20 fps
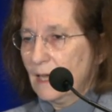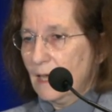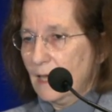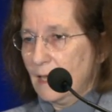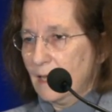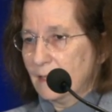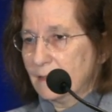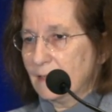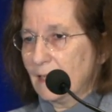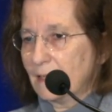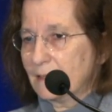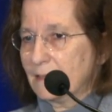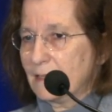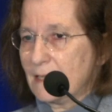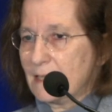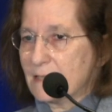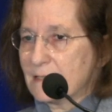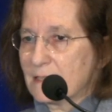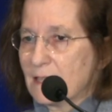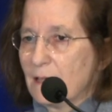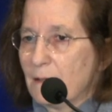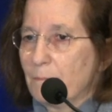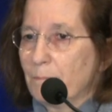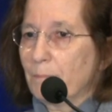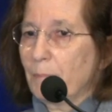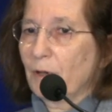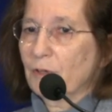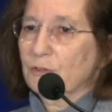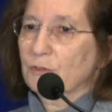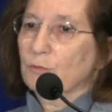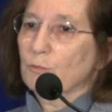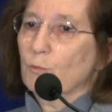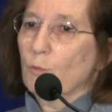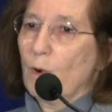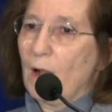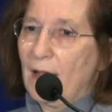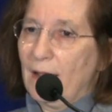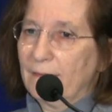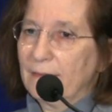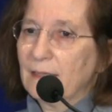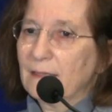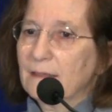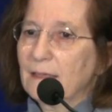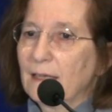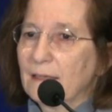that is a POT1,